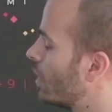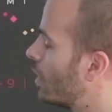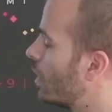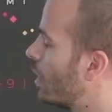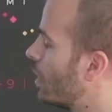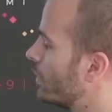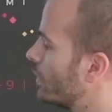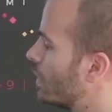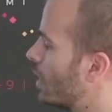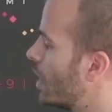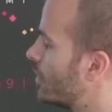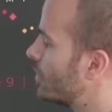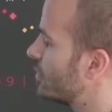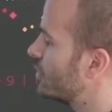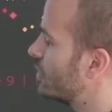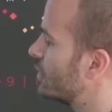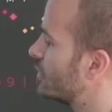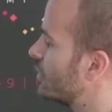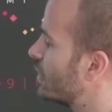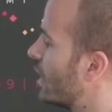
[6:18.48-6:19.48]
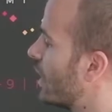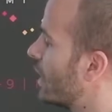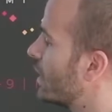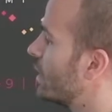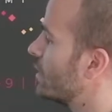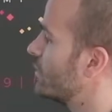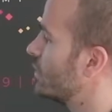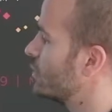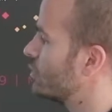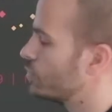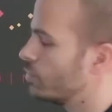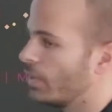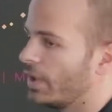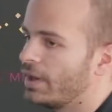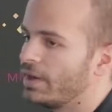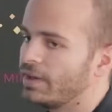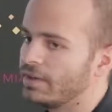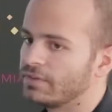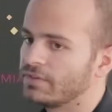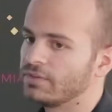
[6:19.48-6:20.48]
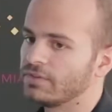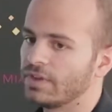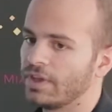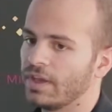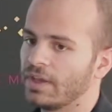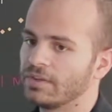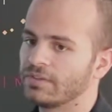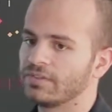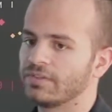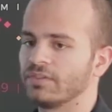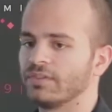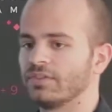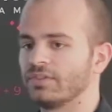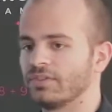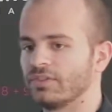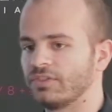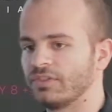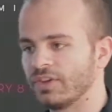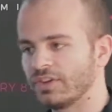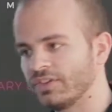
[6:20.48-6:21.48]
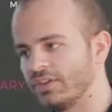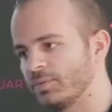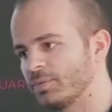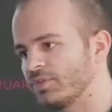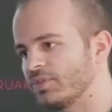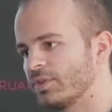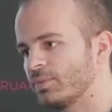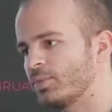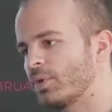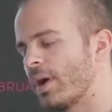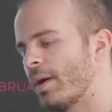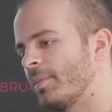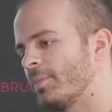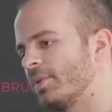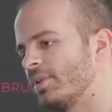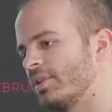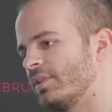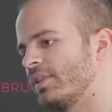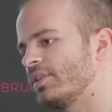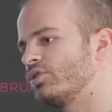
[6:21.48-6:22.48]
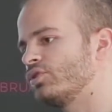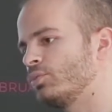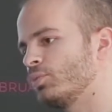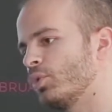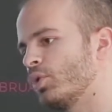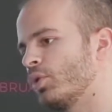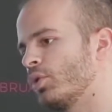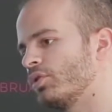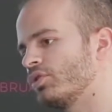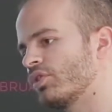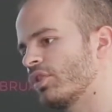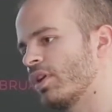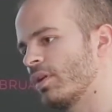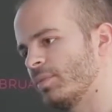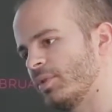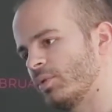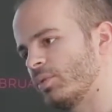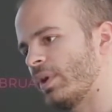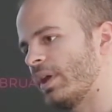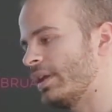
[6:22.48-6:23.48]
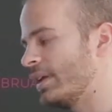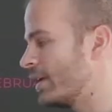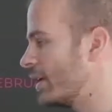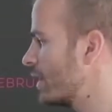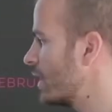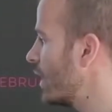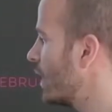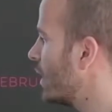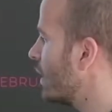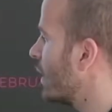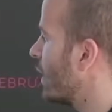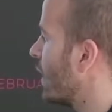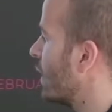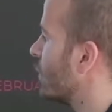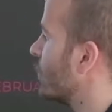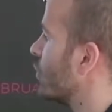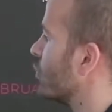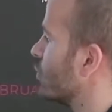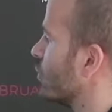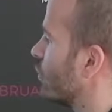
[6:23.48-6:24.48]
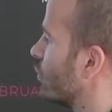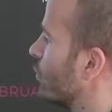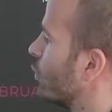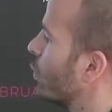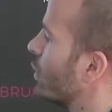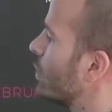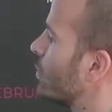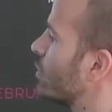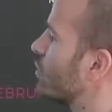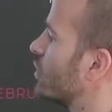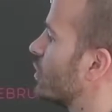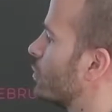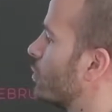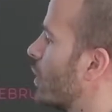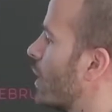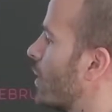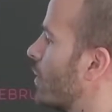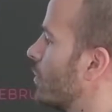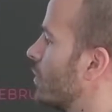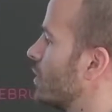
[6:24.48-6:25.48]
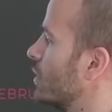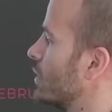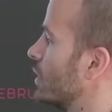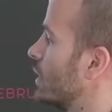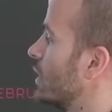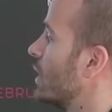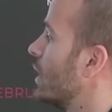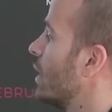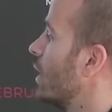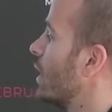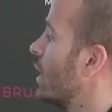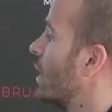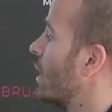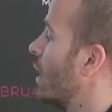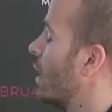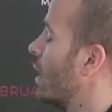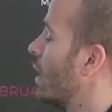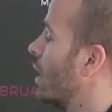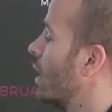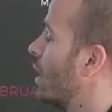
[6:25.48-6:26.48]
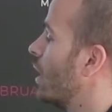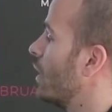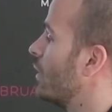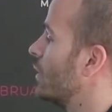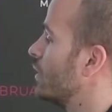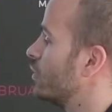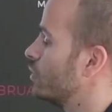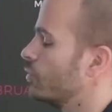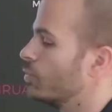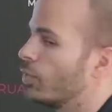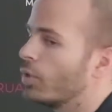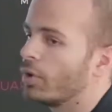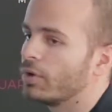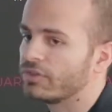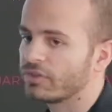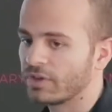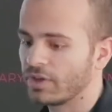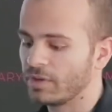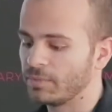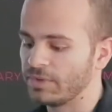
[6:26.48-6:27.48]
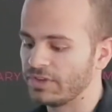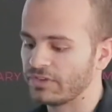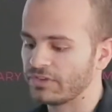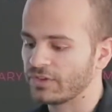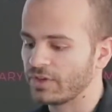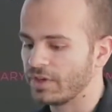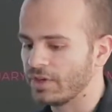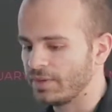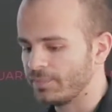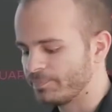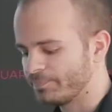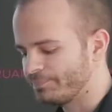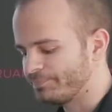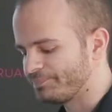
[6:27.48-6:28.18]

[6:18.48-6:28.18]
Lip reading: On the opposite side, if it's raining today, there's a 60% probability that tomorrow it's going to be raining again, and there's a 40% probability that tomorrow it's going to be sunny.